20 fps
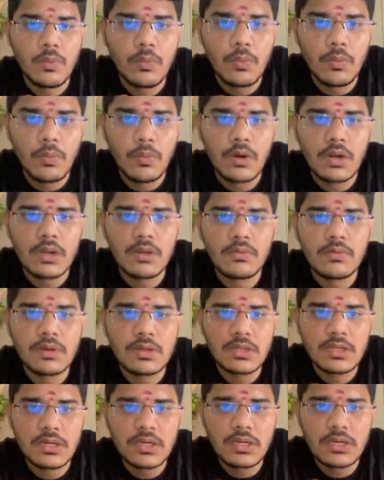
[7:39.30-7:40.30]

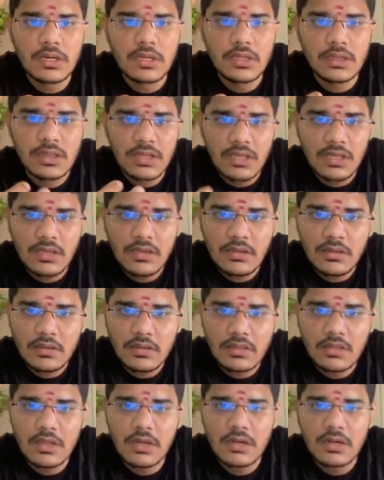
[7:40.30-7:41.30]
whatever the
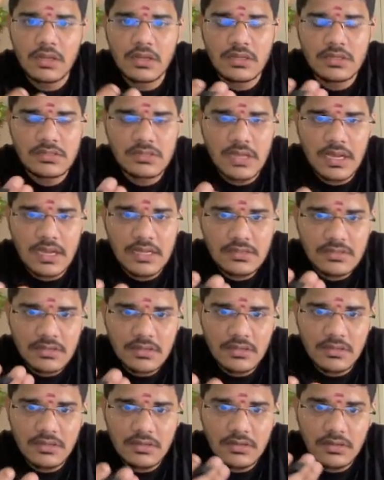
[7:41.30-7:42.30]
thing that is
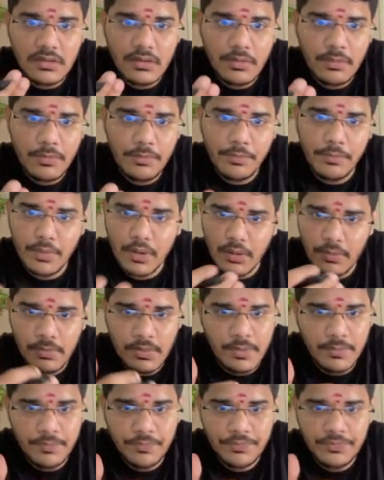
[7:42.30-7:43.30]
asked in the
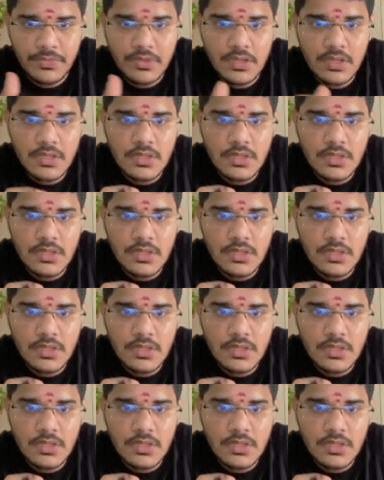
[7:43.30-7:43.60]
problem.